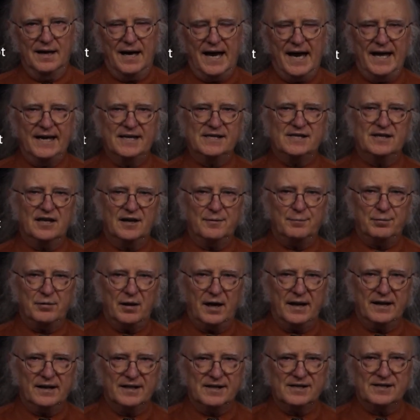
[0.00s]
and instead of
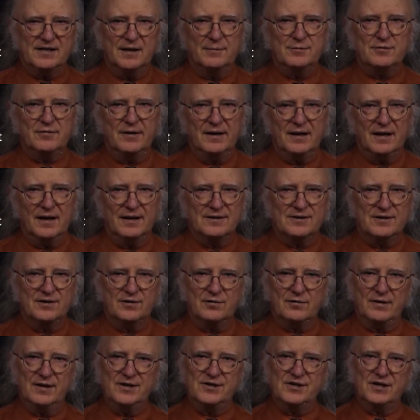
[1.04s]
plotting the substrate
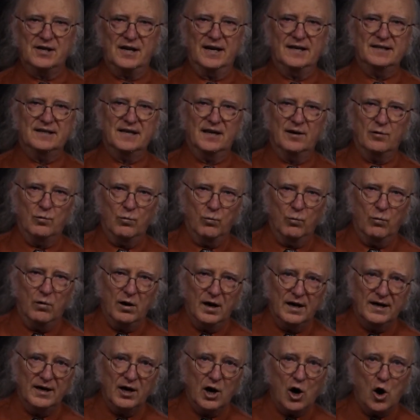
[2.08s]
concentration, I take
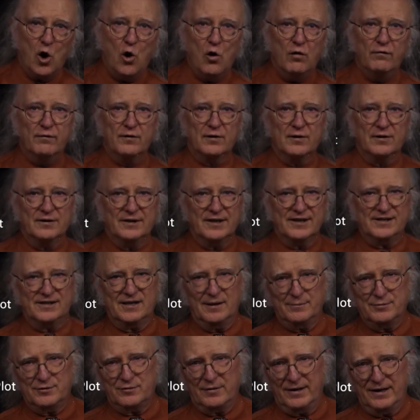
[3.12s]
one over the
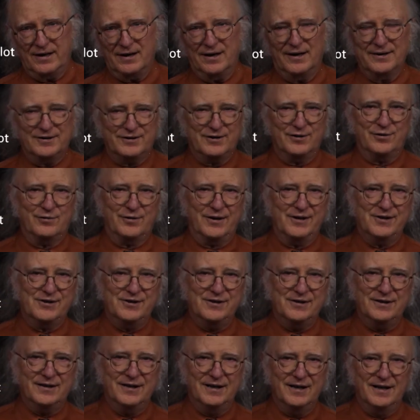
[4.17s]
substrate
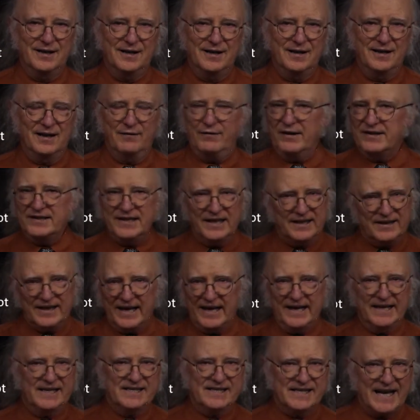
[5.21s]
concentration. If I take
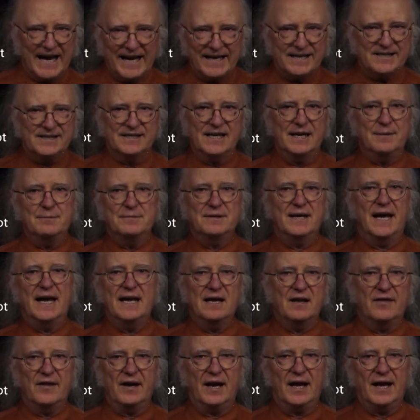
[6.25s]
that exact same
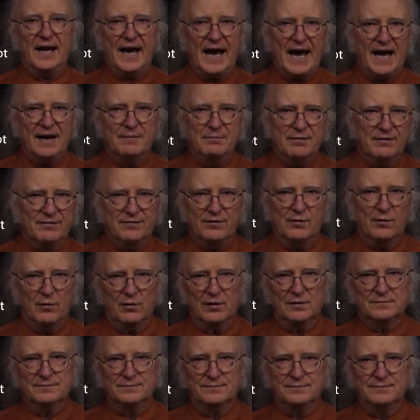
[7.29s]
data that I had
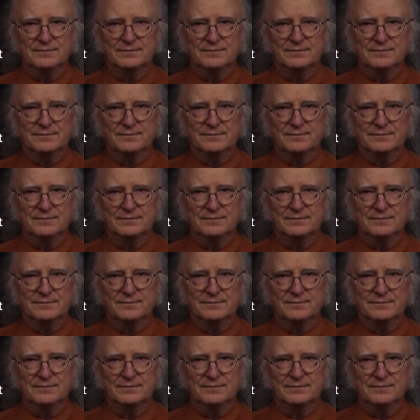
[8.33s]
before,